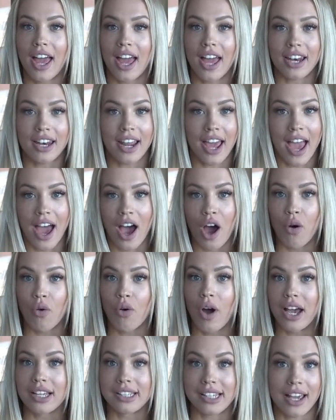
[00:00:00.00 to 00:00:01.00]
and
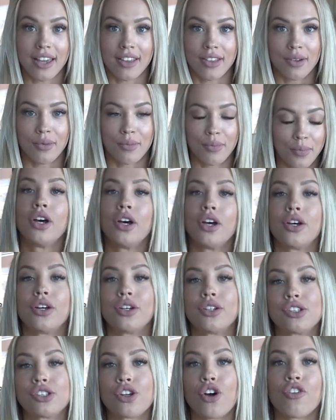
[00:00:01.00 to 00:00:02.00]
how I take them.
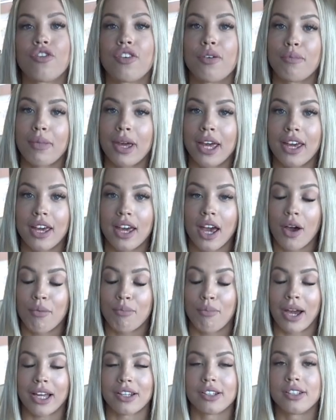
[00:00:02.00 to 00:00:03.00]
So for me,
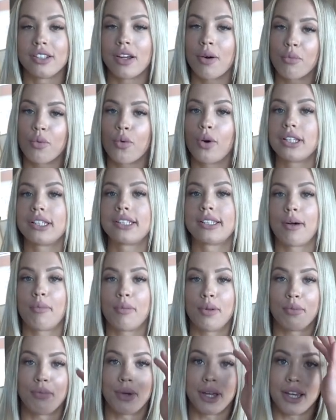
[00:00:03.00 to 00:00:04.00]
my number one
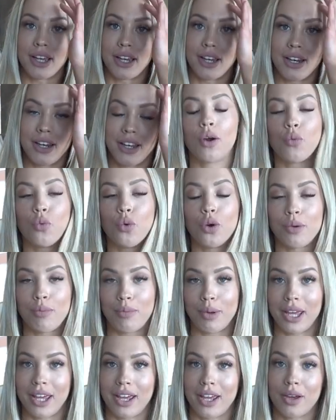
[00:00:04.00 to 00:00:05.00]
supplement
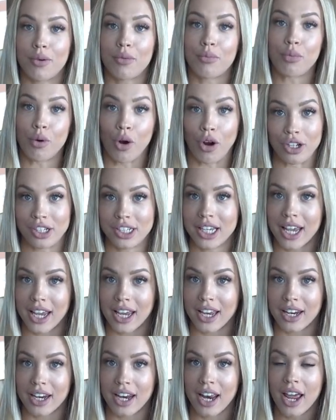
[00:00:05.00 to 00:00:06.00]
would be
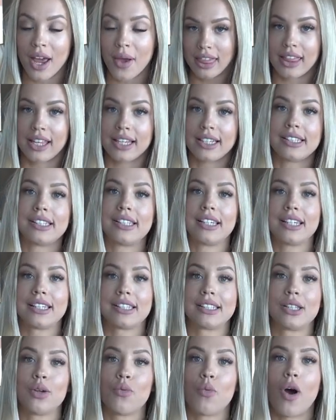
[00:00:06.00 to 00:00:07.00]
protein. This
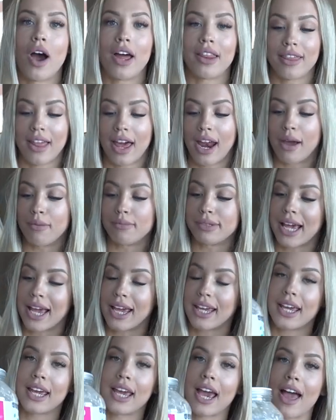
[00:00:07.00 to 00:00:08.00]
is the one that I'm
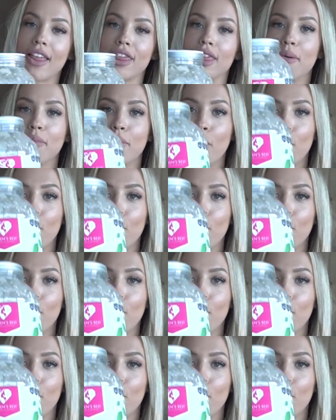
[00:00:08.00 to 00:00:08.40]
taking at the